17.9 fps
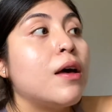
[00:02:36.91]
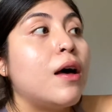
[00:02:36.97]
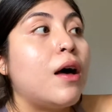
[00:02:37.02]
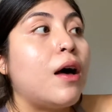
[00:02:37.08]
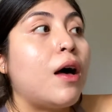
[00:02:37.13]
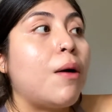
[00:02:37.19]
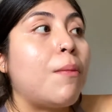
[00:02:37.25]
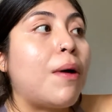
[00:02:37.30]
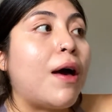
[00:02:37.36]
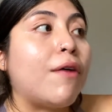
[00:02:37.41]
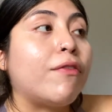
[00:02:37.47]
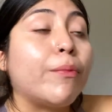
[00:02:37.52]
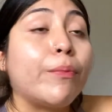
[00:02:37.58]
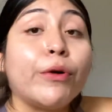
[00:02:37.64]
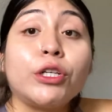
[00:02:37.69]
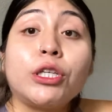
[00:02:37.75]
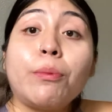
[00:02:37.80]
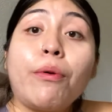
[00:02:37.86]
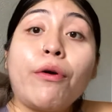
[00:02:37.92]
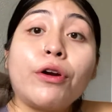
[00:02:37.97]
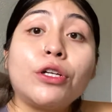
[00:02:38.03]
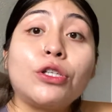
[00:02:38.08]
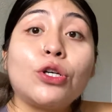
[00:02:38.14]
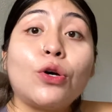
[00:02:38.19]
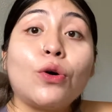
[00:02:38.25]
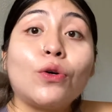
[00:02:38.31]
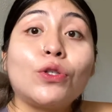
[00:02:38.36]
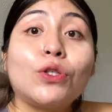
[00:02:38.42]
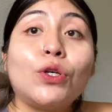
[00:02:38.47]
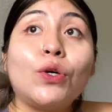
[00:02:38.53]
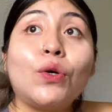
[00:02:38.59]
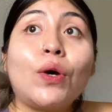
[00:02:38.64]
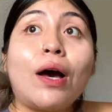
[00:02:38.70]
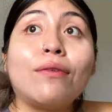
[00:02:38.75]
I have a birthday party to go to.